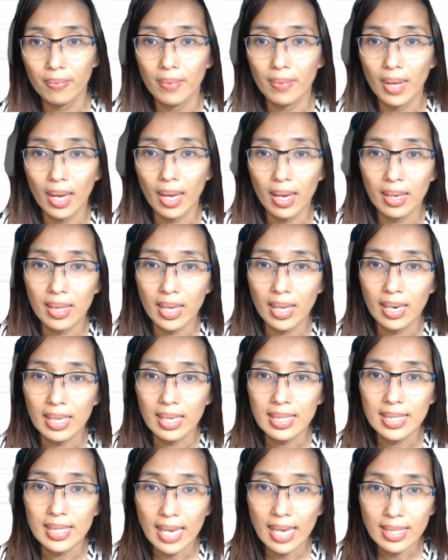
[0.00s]
and then
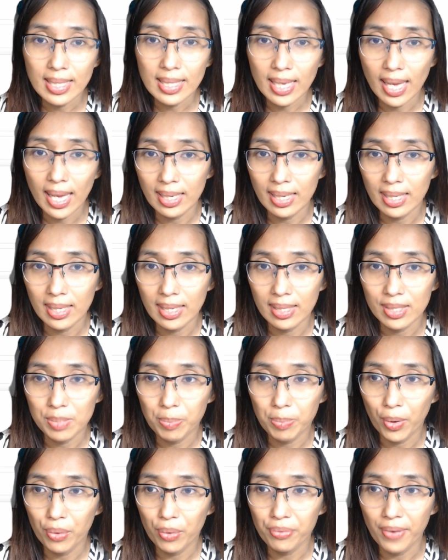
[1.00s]
assess the candidate's
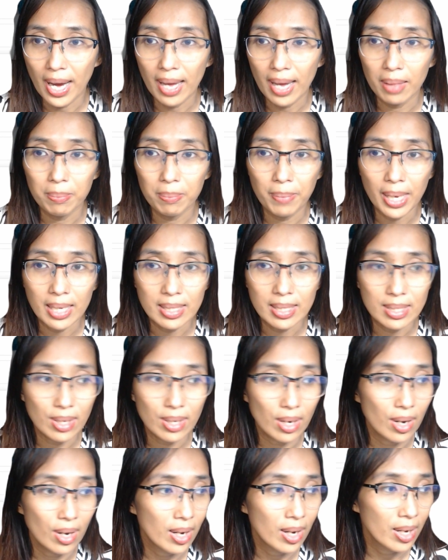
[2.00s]
profile based
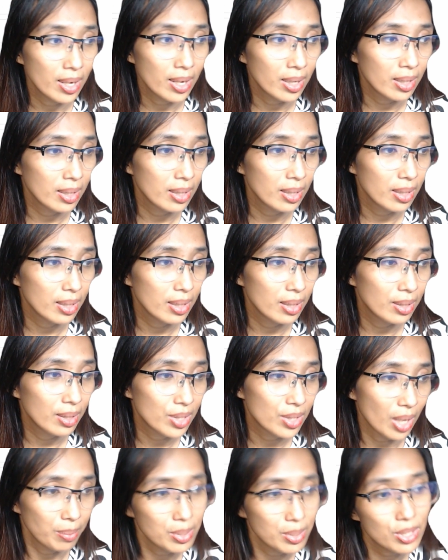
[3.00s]
on the
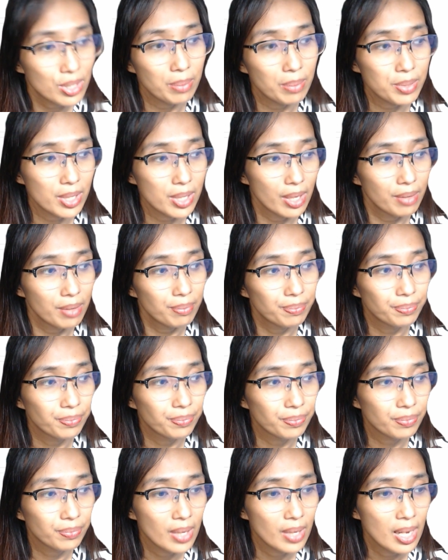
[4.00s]
job description.
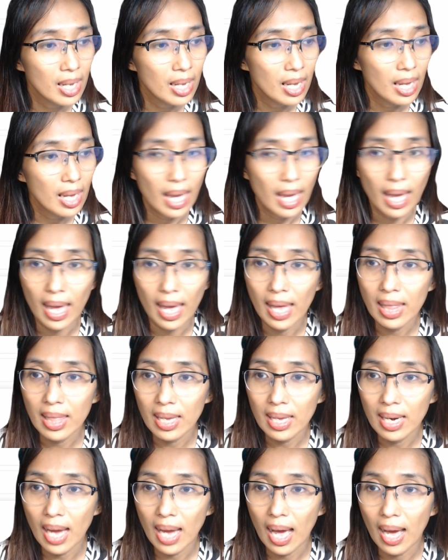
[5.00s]
And
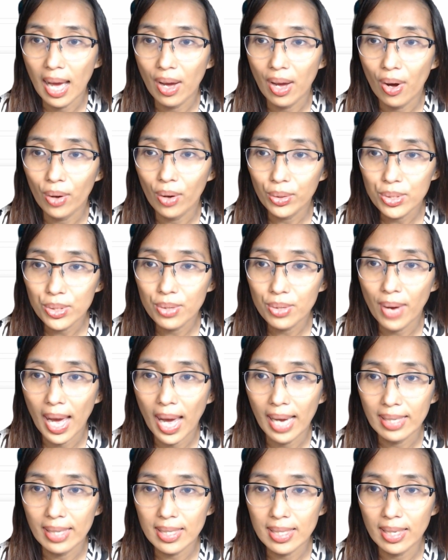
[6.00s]
then I also
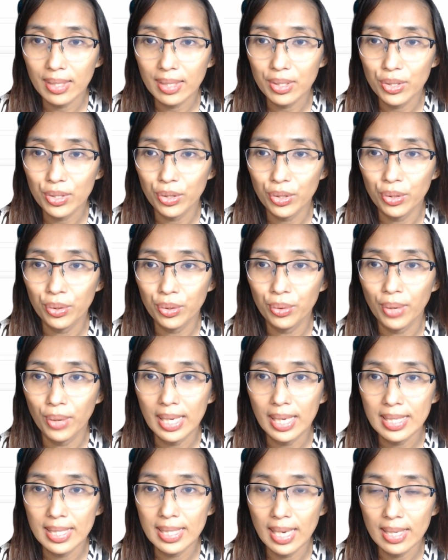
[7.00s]
ask it to
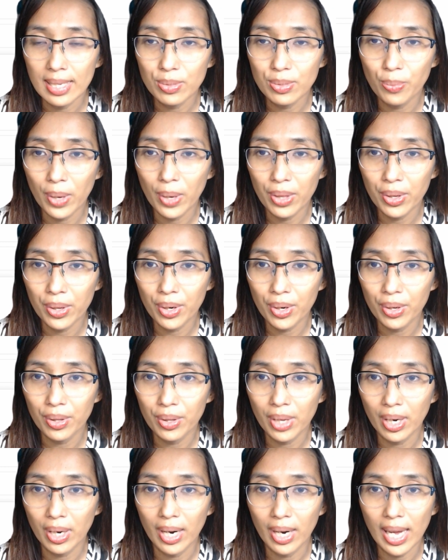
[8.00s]
assess whether
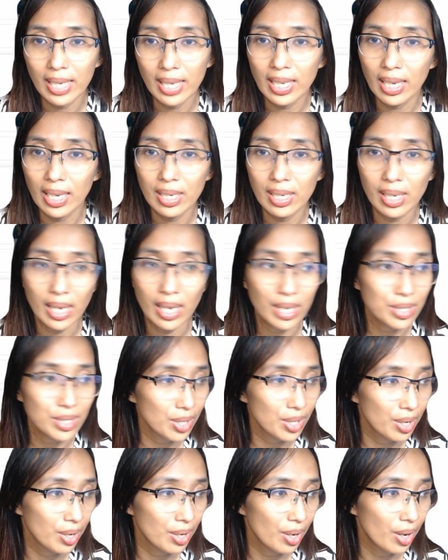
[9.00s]
there are any
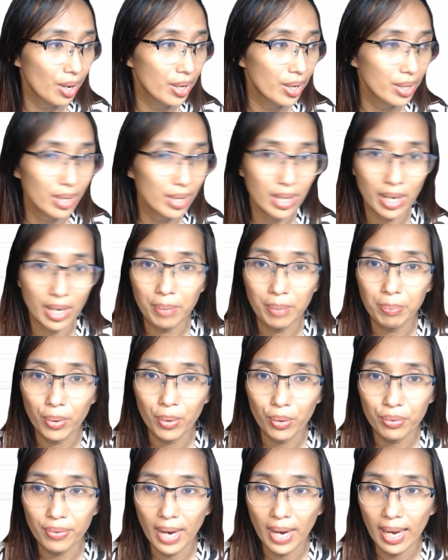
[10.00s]
indication on their
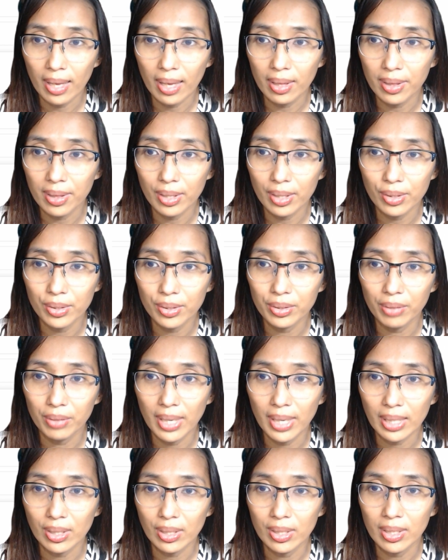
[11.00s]
profile that could
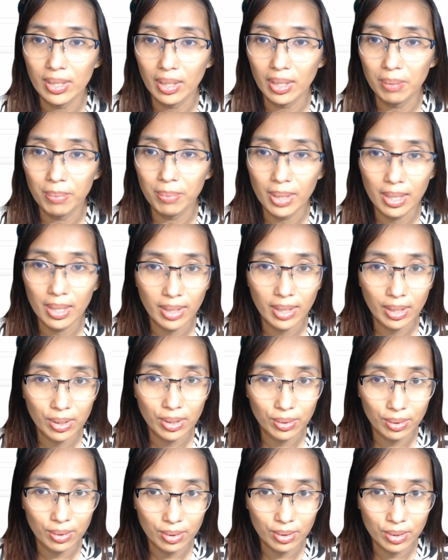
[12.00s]
reflect on their ability
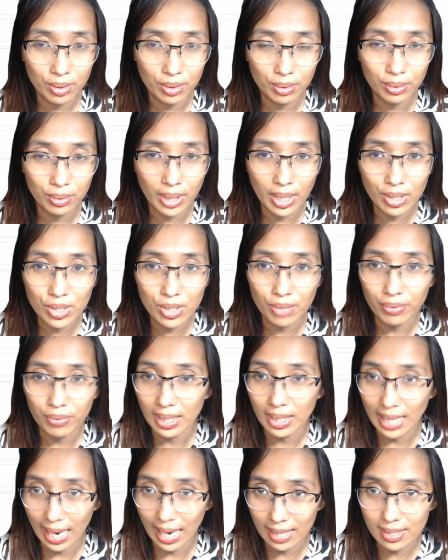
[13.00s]
to do each of the
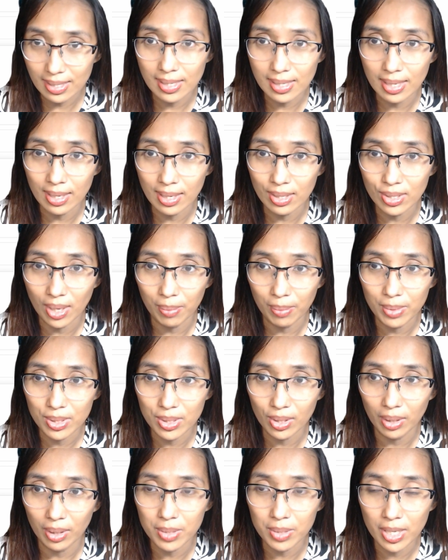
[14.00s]
tasks in the job
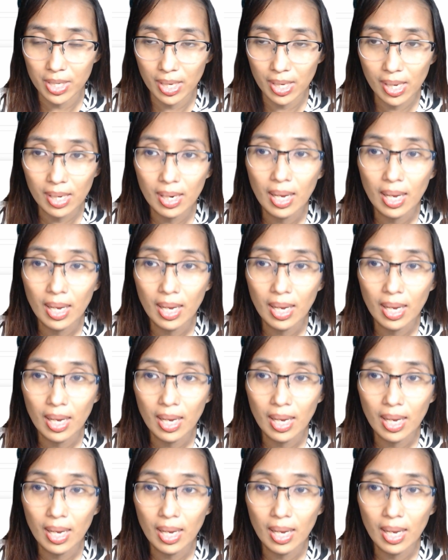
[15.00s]
description.